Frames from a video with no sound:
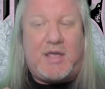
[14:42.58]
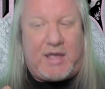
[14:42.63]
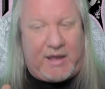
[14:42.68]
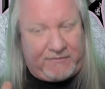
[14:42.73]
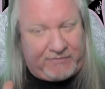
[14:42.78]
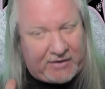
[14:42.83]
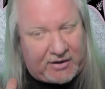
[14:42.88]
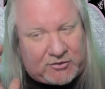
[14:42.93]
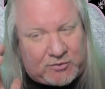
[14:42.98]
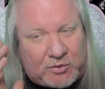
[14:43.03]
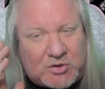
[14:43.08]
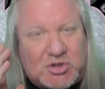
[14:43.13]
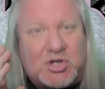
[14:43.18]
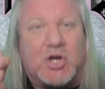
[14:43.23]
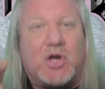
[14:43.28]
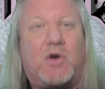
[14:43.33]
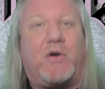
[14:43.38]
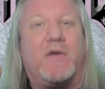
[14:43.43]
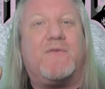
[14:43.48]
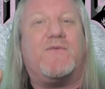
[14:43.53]
If that's what
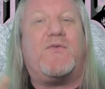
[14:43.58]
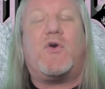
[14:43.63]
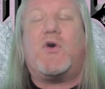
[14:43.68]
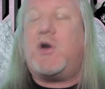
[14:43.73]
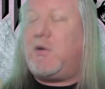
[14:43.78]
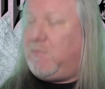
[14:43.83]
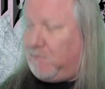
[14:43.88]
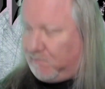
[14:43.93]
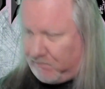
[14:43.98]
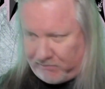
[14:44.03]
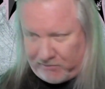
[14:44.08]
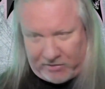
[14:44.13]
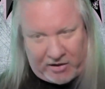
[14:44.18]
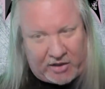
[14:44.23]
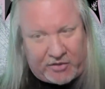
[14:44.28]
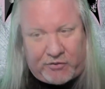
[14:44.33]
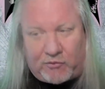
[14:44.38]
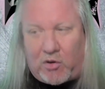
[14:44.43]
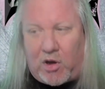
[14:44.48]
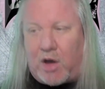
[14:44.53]
you're going for,
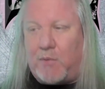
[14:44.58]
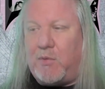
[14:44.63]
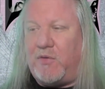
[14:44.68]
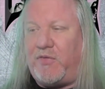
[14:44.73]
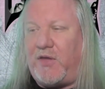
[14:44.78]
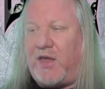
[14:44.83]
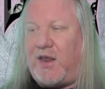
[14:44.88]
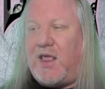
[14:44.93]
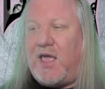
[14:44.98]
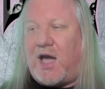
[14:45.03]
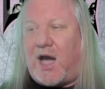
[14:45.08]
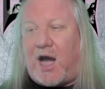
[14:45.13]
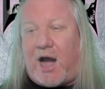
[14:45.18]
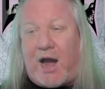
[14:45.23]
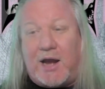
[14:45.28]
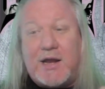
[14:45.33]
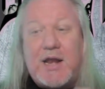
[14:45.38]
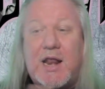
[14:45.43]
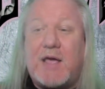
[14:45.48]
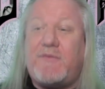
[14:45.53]
nothing wrong with it.
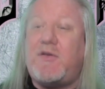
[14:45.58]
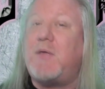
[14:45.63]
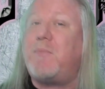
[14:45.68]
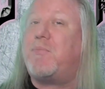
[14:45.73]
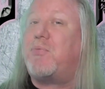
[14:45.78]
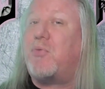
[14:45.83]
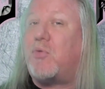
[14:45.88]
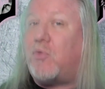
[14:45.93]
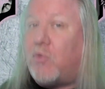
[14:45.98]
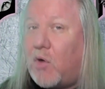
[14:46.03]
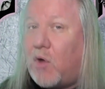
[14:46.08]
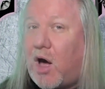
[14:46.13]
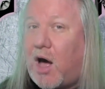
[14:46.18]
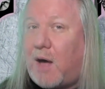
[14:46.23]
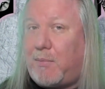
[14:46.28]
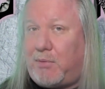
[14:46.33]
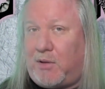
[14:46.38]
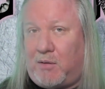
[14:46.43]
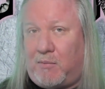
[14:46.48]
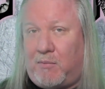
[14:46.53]
I didn't have any
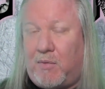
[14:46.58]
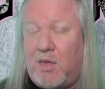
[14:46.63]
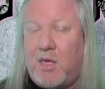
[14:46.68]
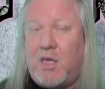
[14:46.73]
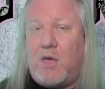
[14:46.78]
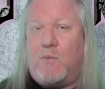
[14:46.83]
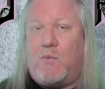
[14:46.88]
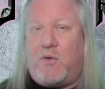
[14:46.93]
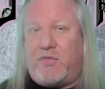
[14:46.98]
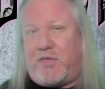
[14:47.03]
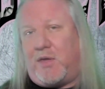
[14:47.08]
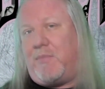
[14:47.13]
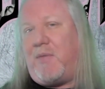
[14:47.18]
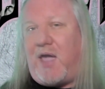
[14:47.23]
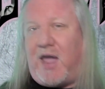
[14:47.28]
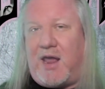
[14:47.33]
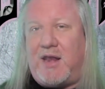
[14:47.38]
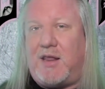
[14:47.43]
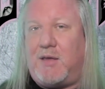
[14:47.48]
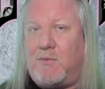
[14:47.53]
problem with them
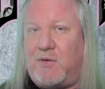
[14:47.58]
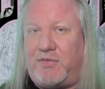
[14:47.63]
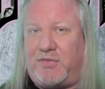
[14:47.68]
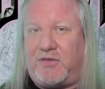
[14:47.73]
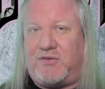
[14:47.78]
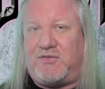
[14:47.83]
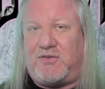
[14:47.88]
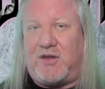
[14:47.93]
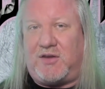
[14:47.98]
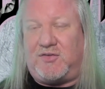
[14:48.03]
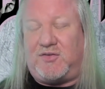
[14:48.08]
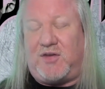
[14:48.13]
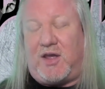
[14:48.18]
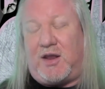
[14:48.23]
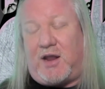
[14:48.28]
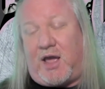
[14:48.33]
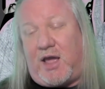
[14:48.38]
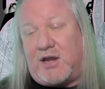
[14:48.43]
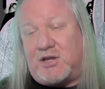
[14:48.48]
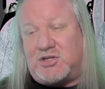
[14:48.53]
ending with the
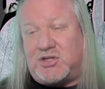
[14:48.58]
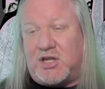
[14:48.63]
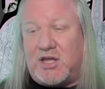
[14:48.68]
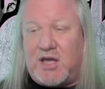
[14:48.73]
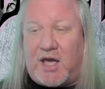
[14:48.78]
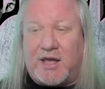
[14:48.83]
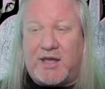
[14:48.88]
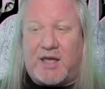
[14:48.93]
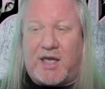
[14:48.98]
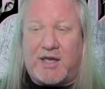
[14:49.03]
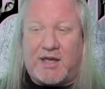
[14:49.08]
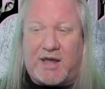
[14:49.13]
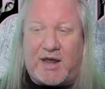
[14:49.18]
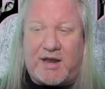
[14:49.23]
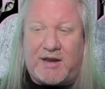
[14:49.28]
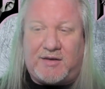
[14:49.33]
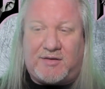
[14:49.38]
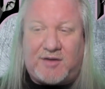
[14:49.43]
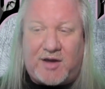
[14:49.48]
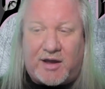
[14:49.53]
6/8. I actually
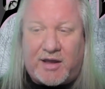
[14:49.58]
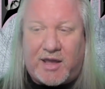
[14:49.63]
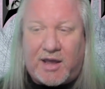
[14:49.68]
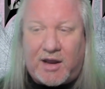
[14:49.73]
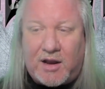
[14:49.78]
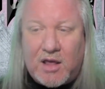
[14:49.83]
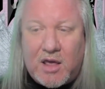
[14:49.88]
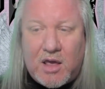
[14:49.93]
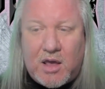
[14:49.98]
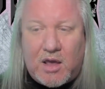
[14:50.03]
kind of dug it.